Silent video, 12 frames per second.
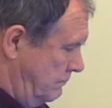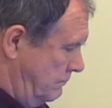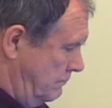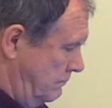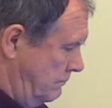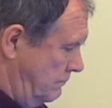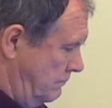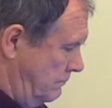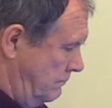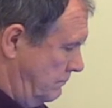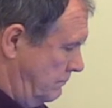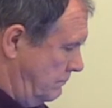
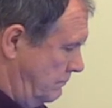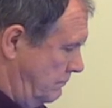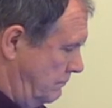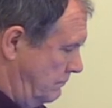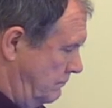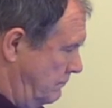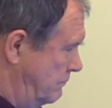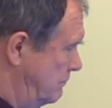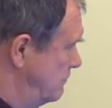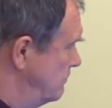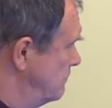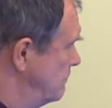
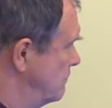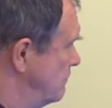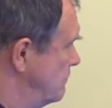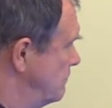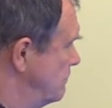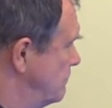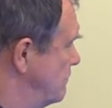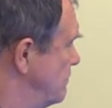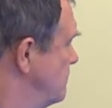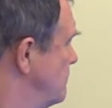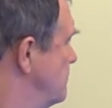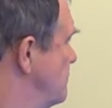
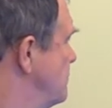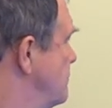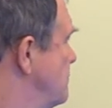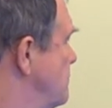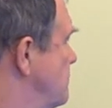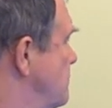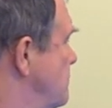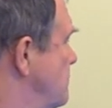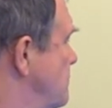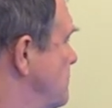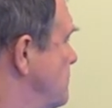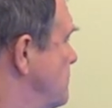
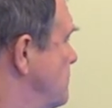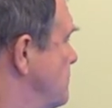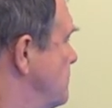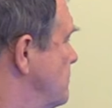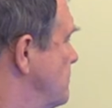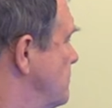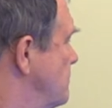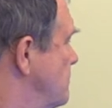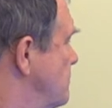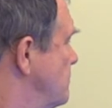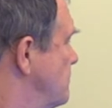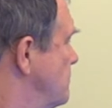
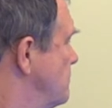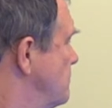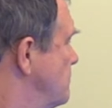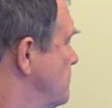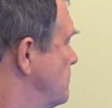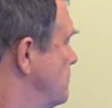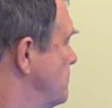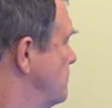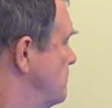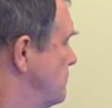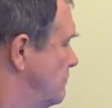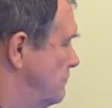
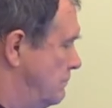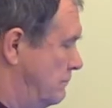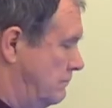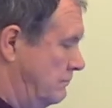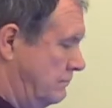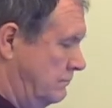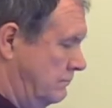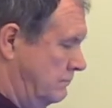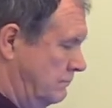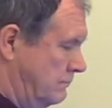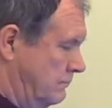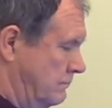
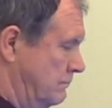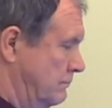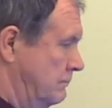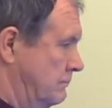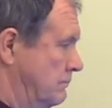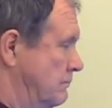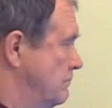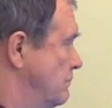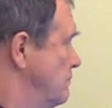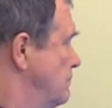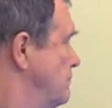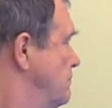(silent)